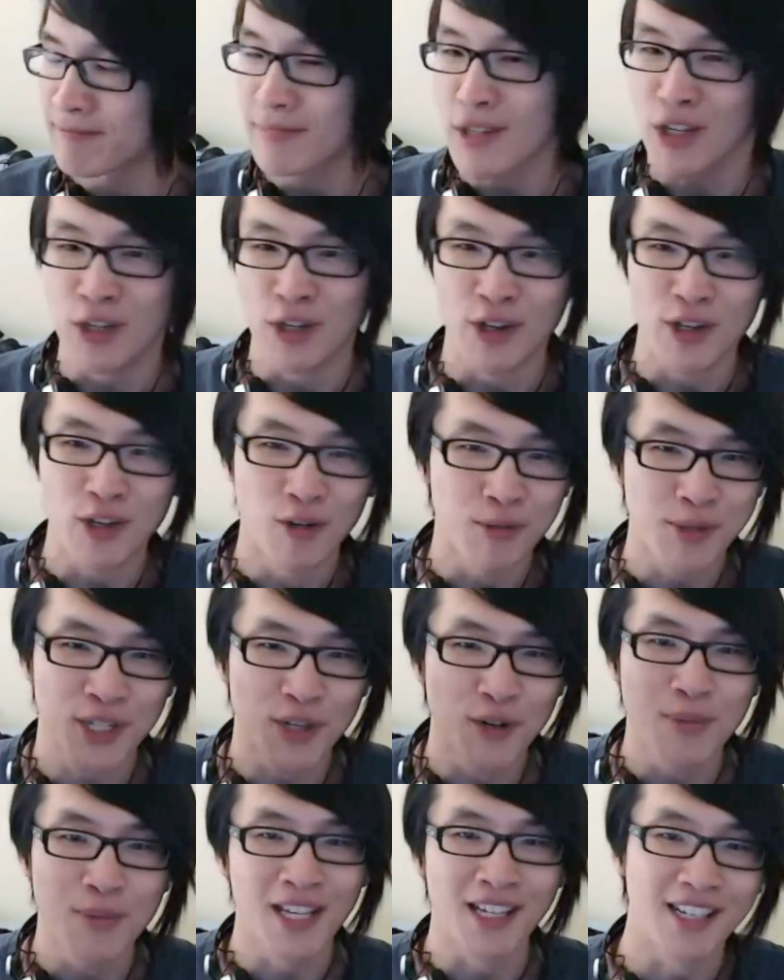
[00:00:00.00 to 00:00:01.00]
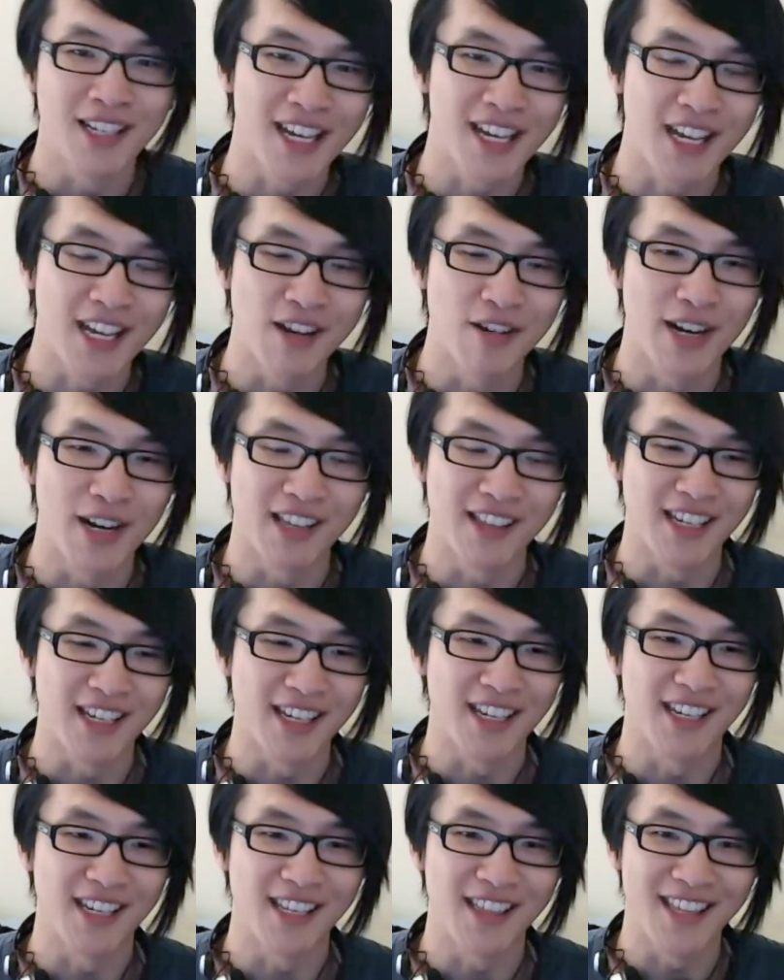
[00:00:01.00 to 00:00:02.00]
you know, you'll still be hearing
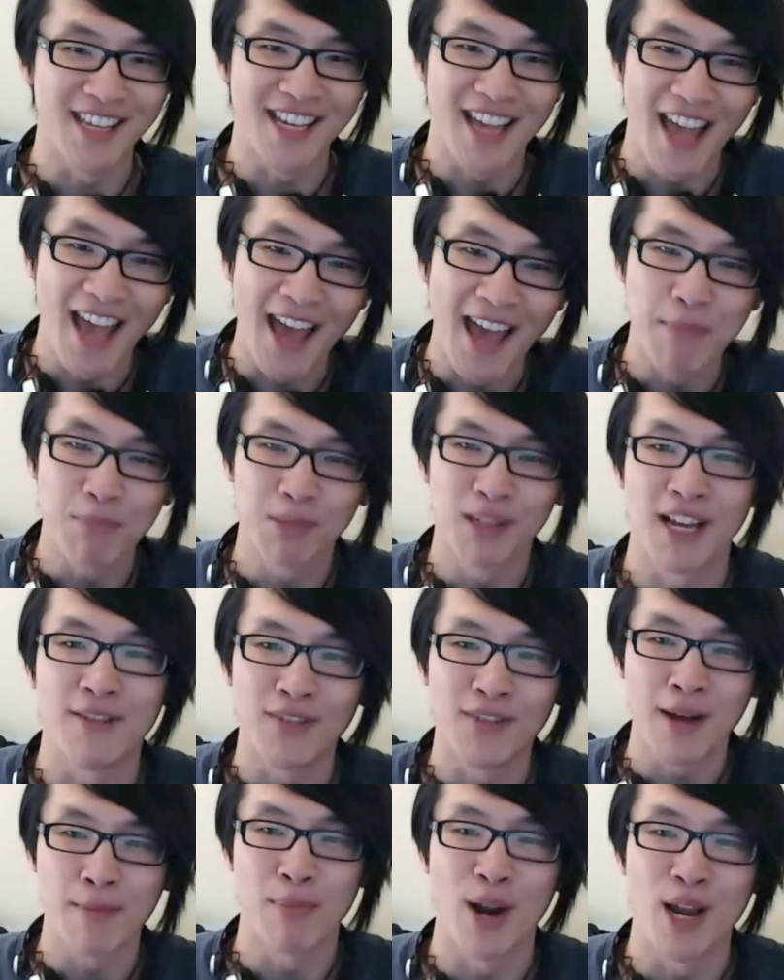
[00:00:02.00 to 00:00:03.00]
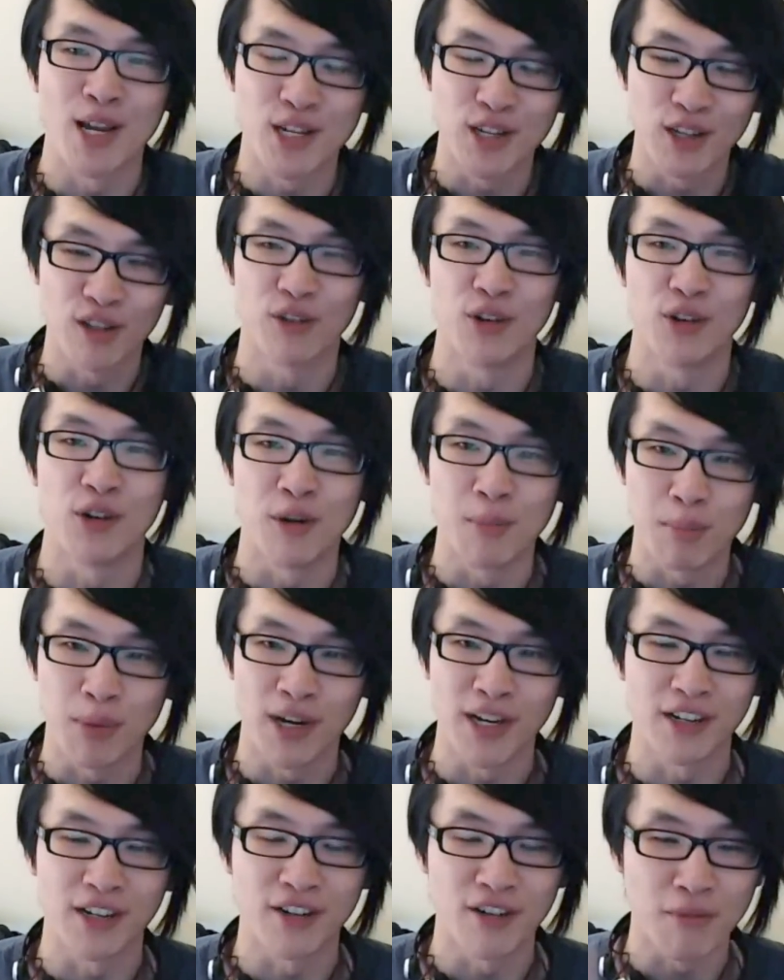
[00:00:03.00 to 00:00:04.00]
the the airplane vibration through your
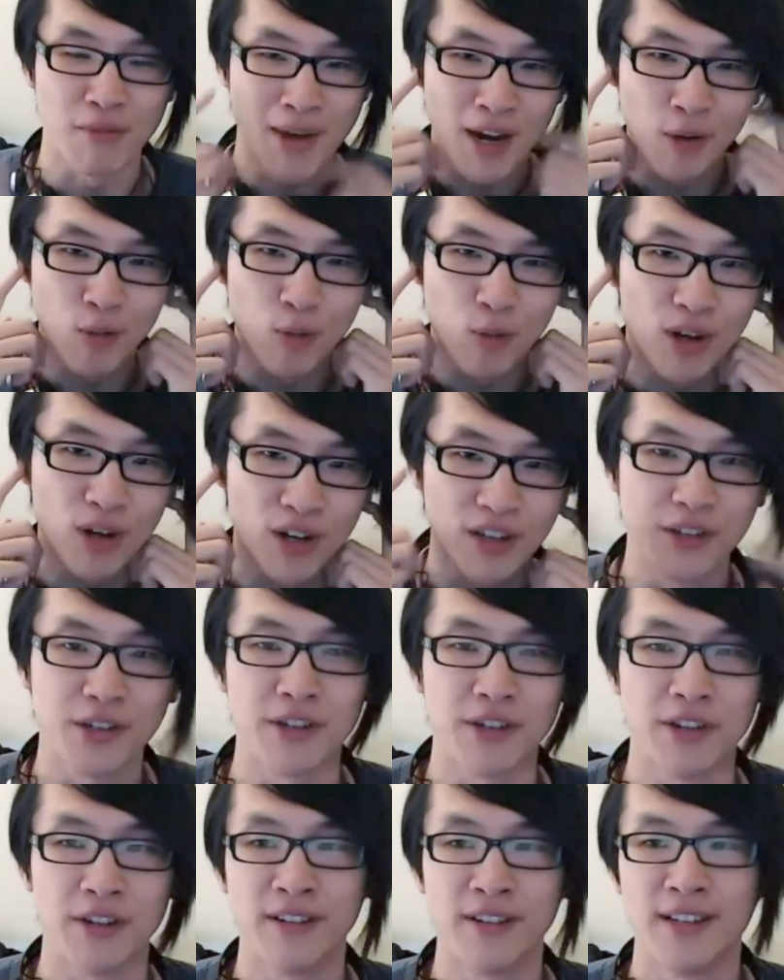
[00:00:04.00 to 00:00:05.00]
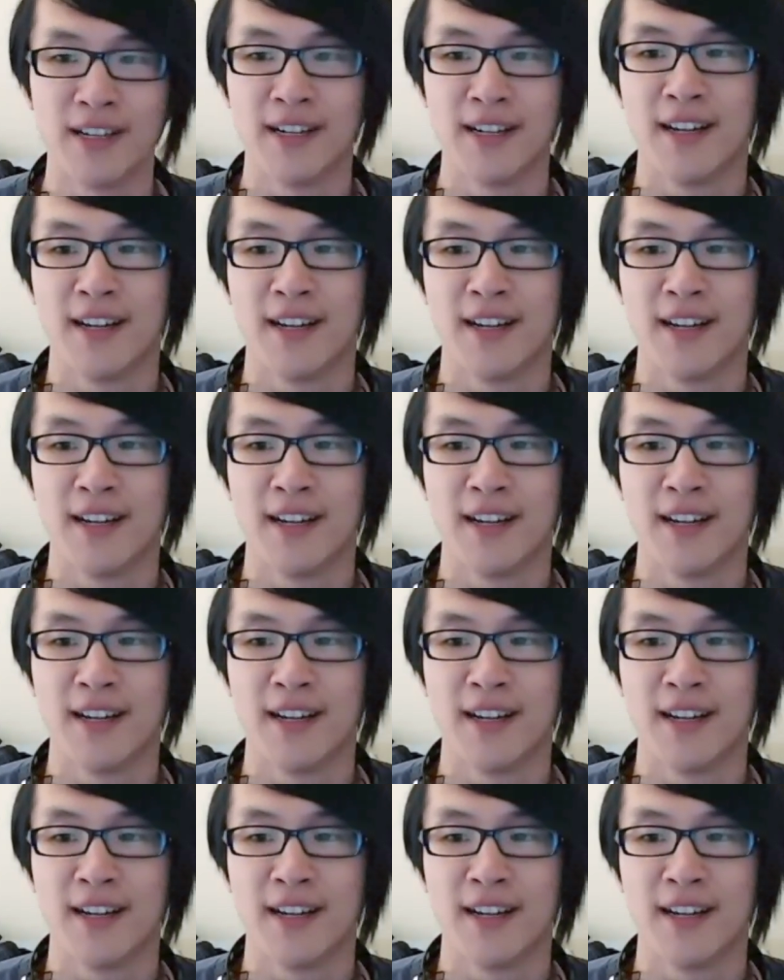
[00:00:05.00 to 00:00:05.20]
body no matter what you do.